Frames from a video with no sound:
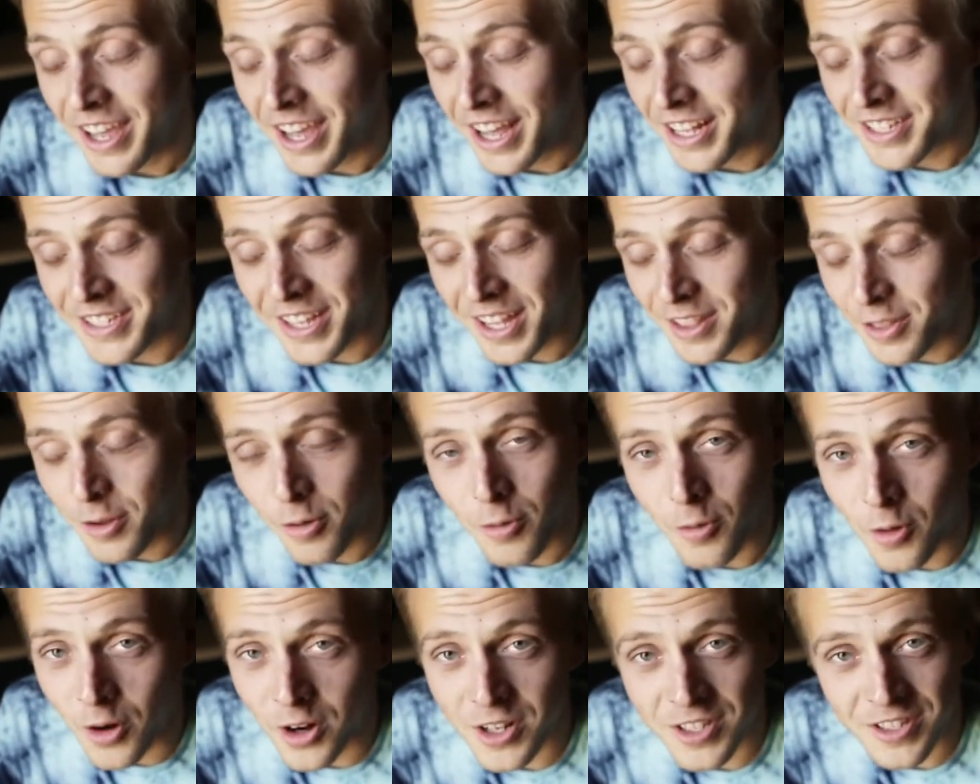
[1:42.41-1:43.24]
it's like the
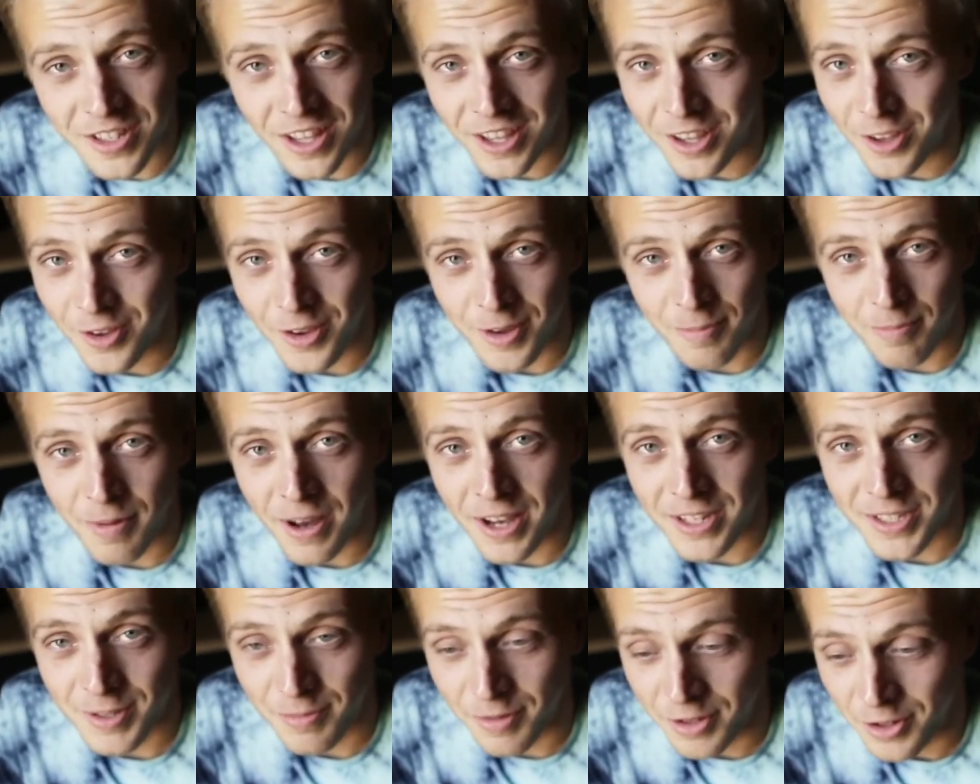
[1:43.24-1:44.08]
worst thing you can
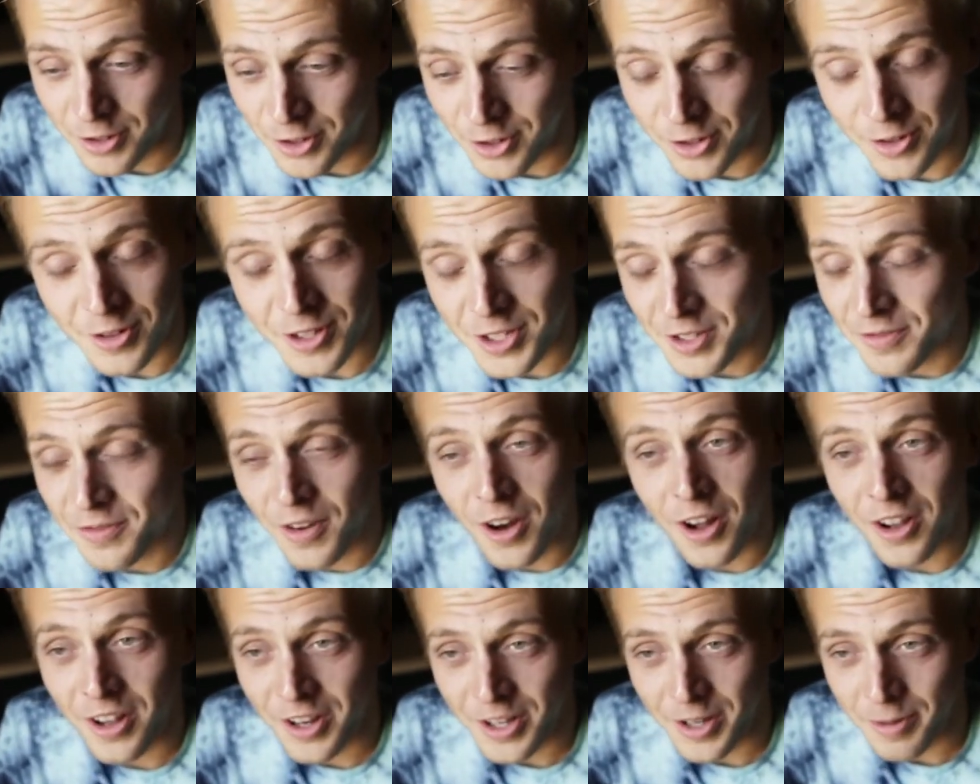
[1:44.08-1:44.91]
possibly do is
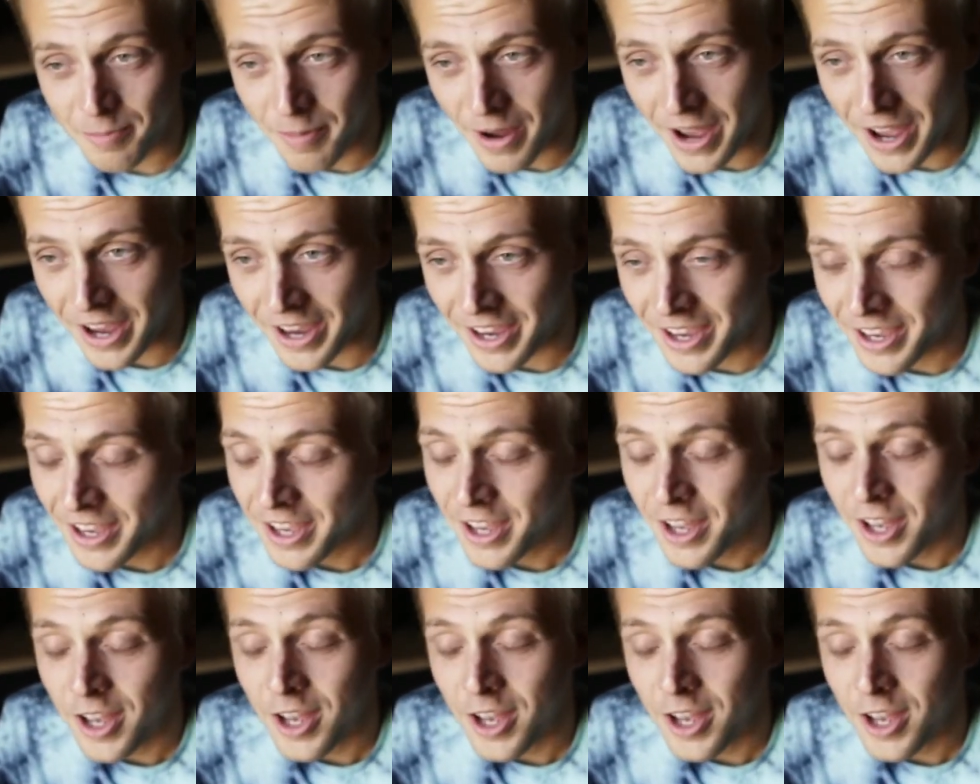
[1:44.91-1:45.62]
fall on your back.